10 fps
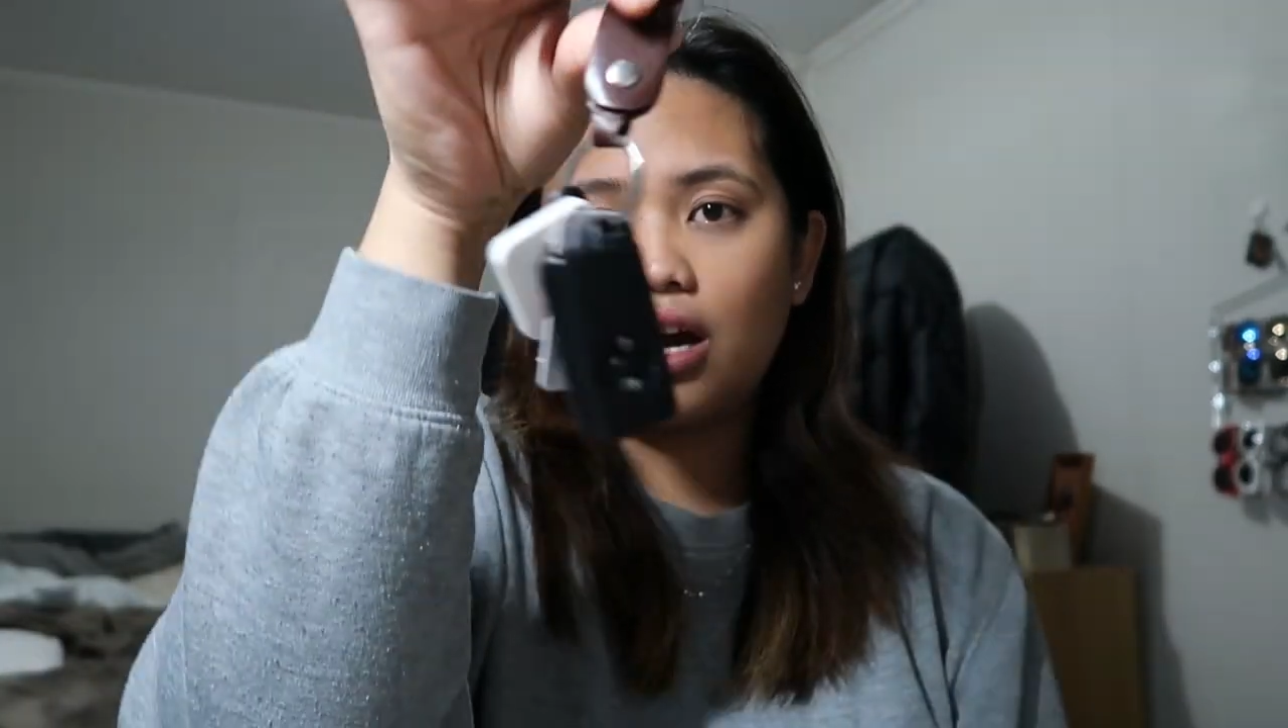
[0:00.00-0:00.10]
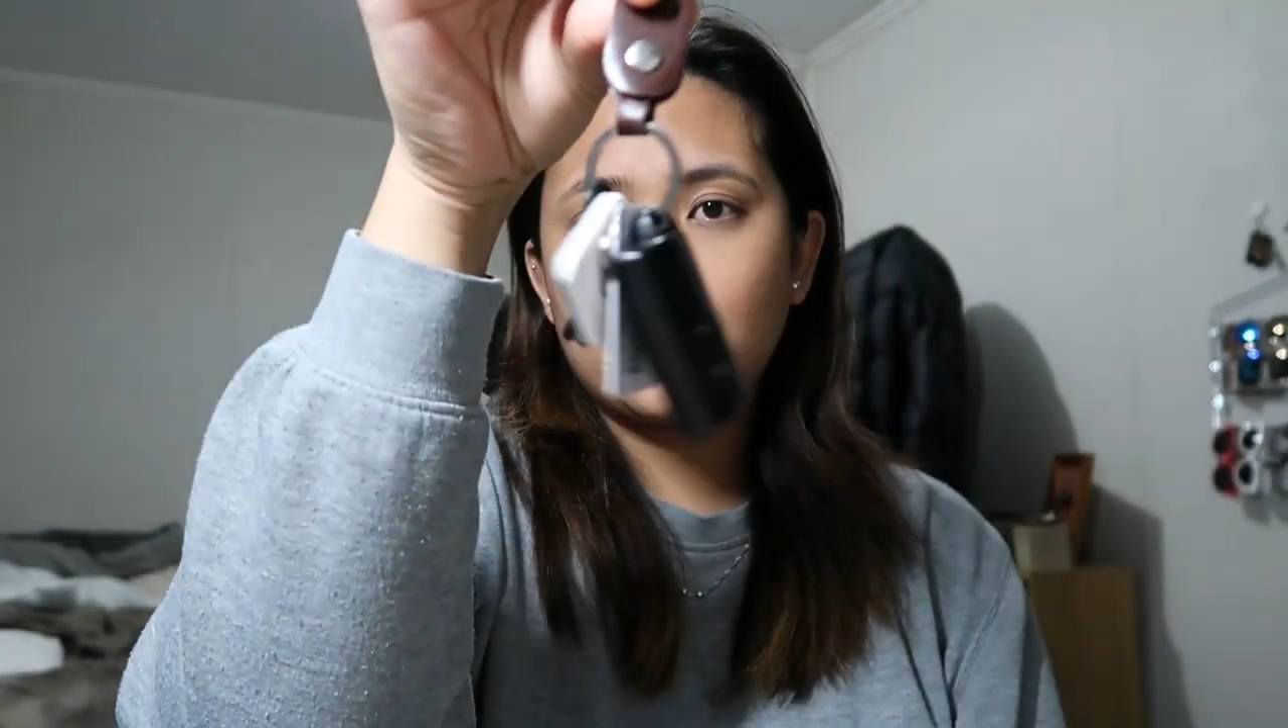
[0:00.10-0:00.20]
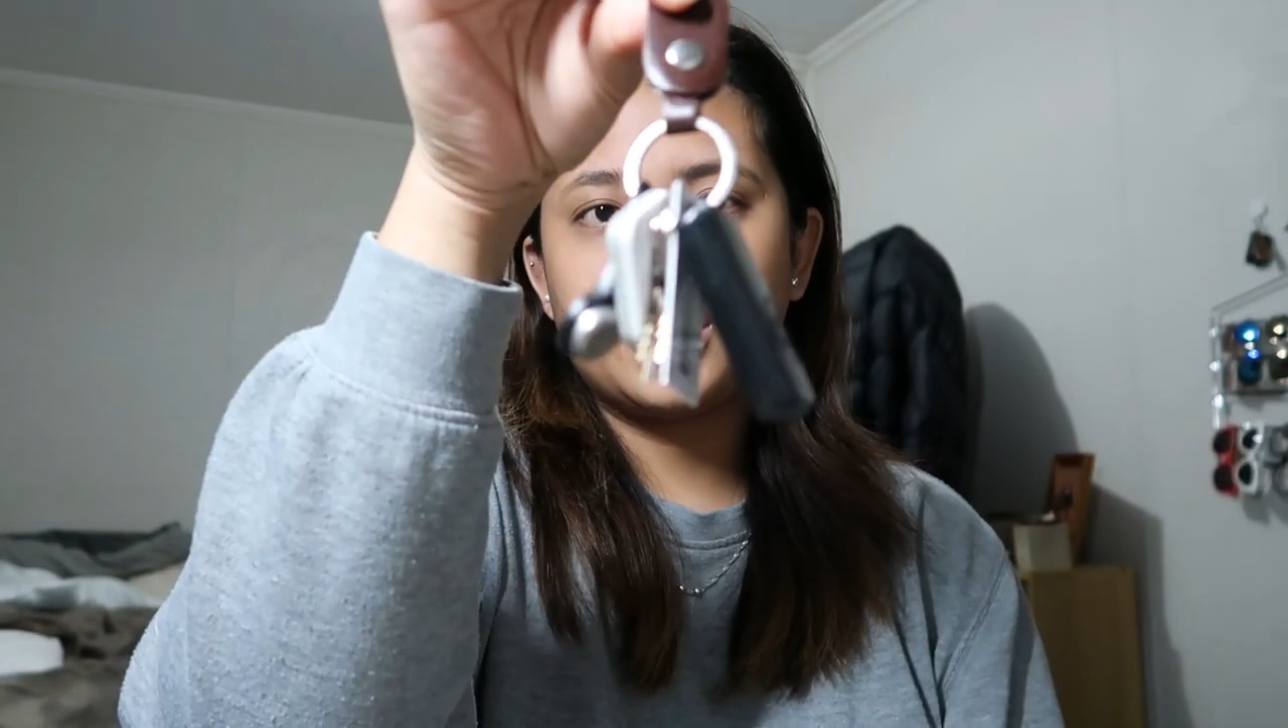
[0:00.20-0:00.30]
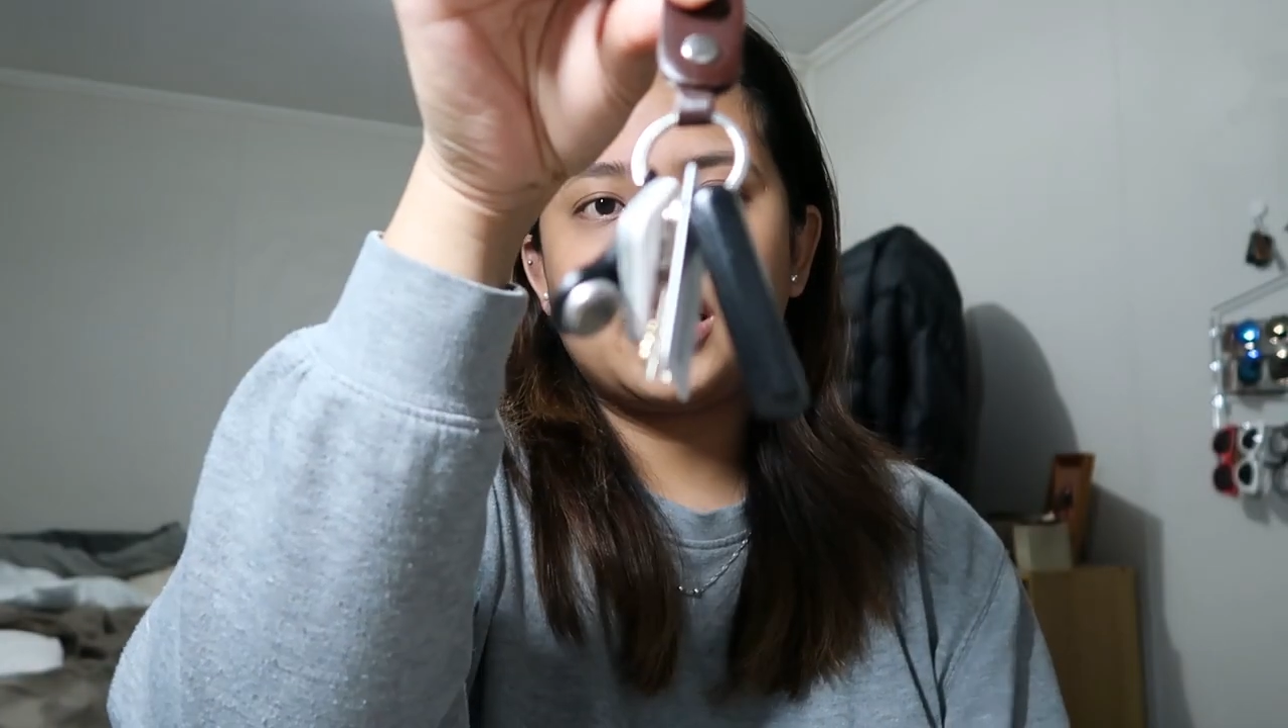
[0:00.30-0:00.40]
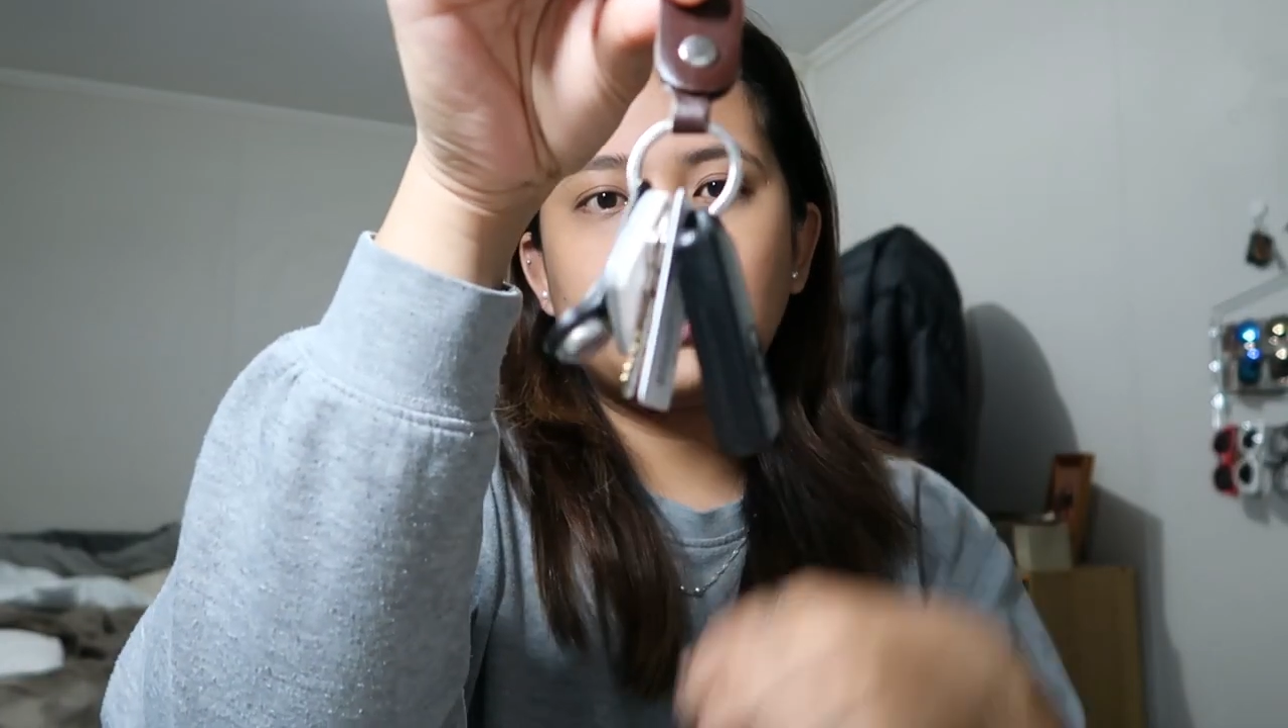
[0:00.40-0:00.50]

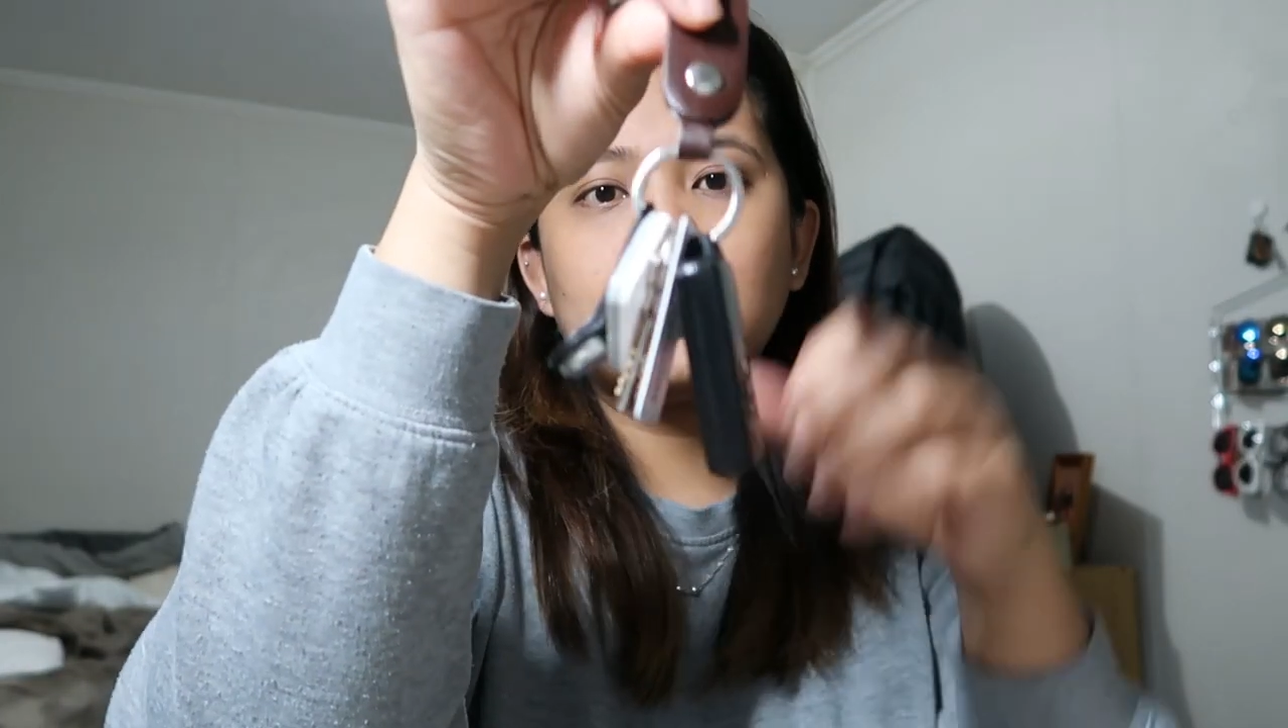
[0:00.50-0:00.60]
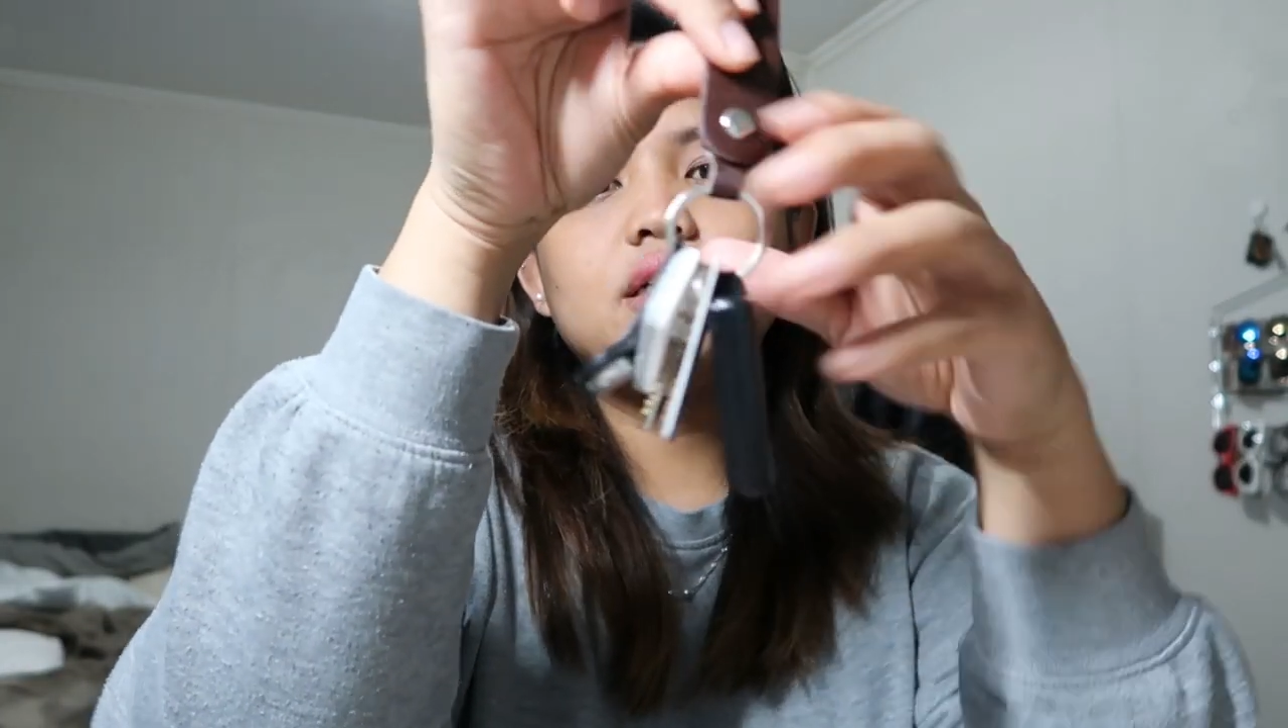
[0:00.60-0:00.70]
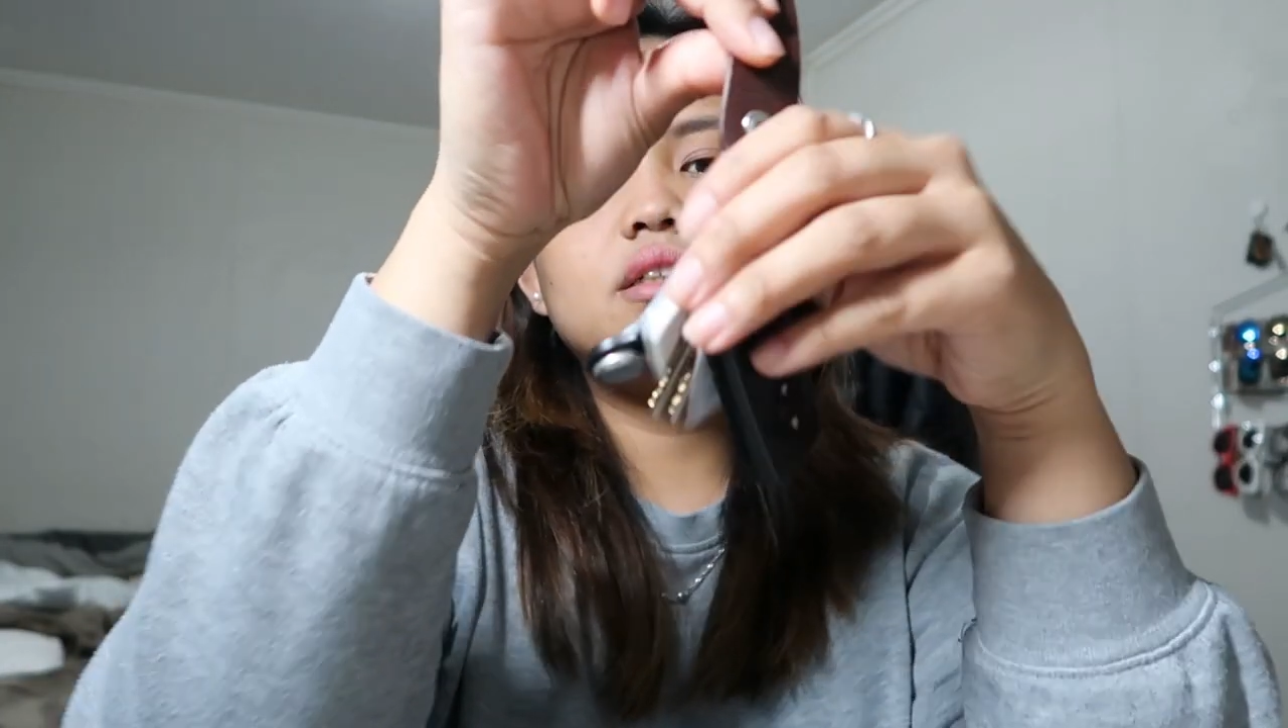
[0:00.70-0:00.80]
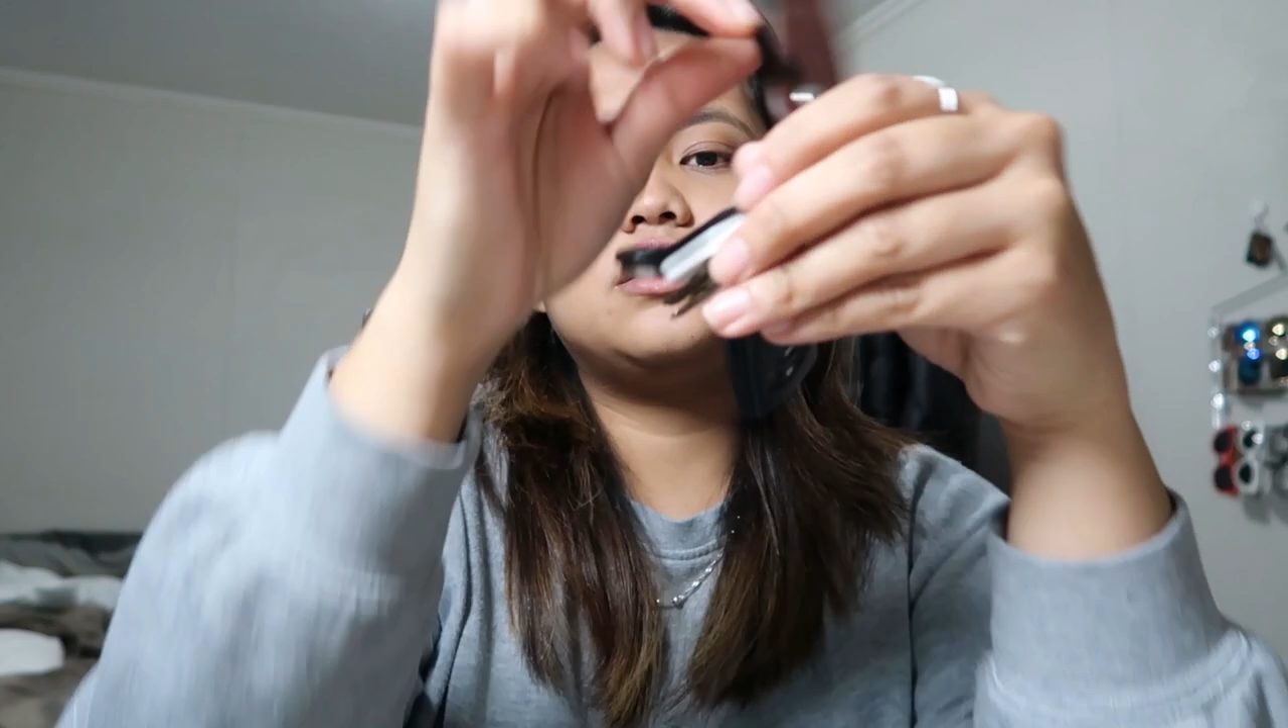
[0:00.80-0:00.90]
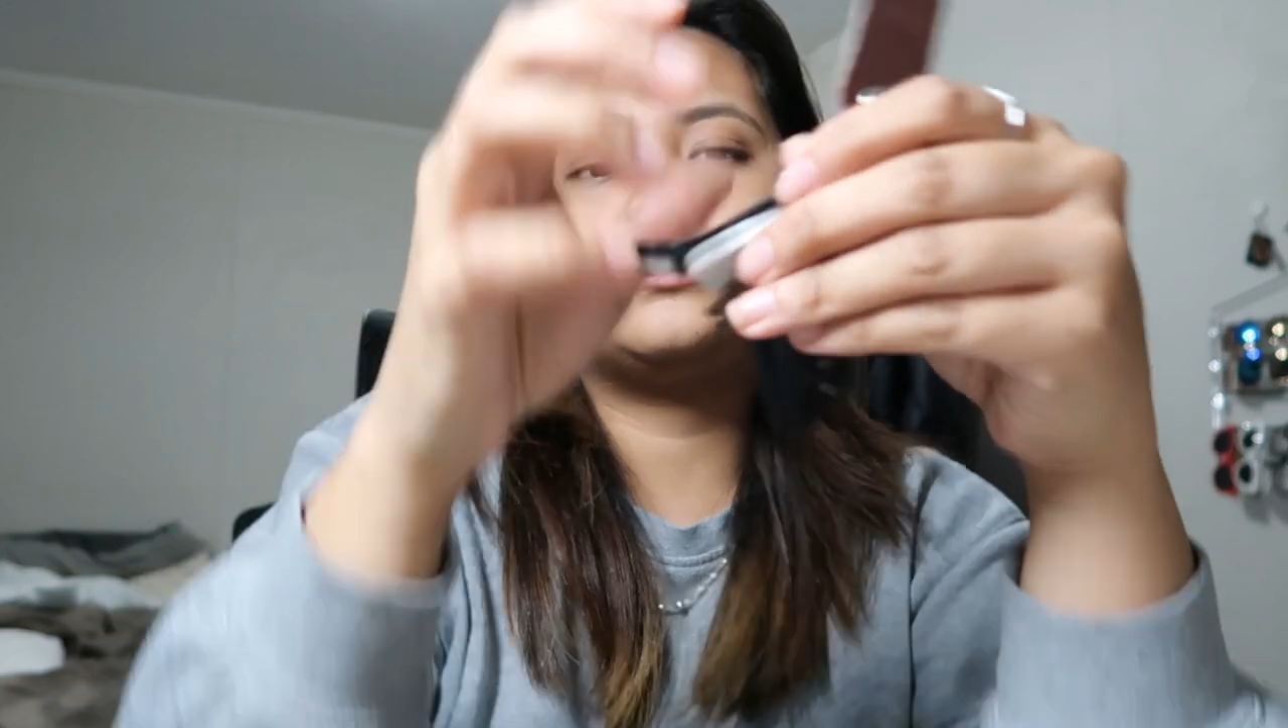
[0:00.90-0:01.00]
car
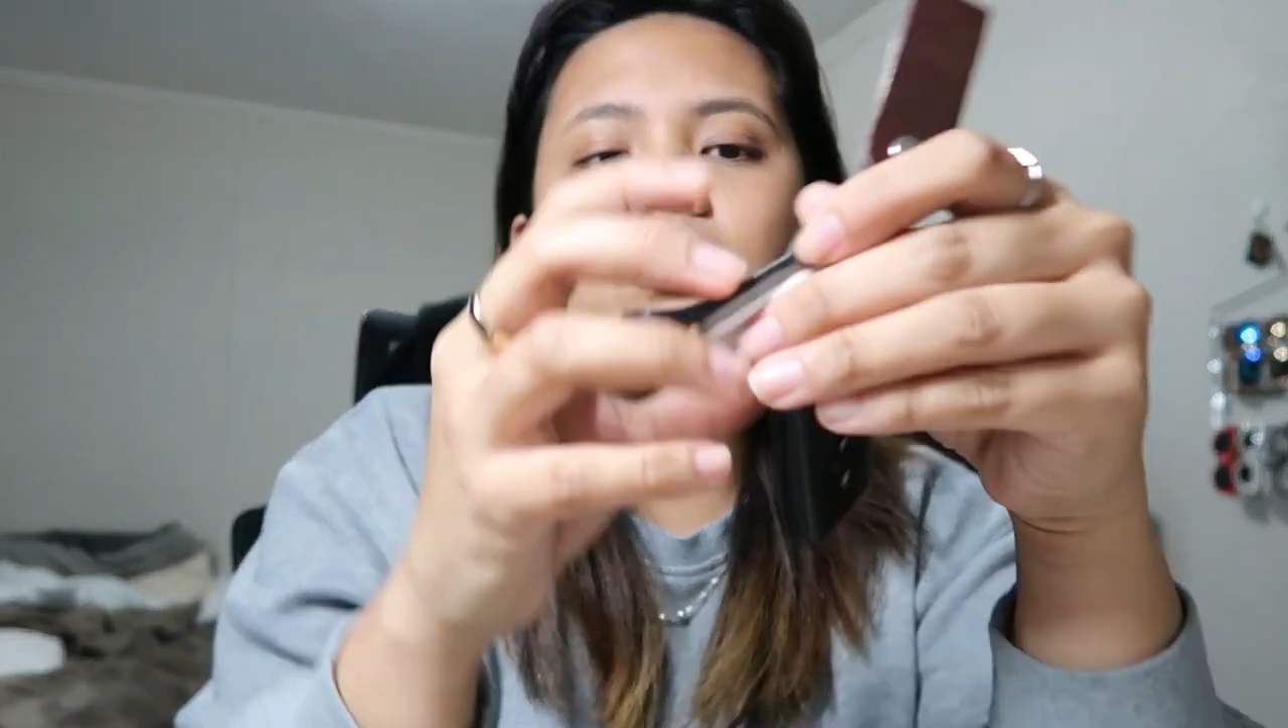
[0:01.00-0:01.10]
keys.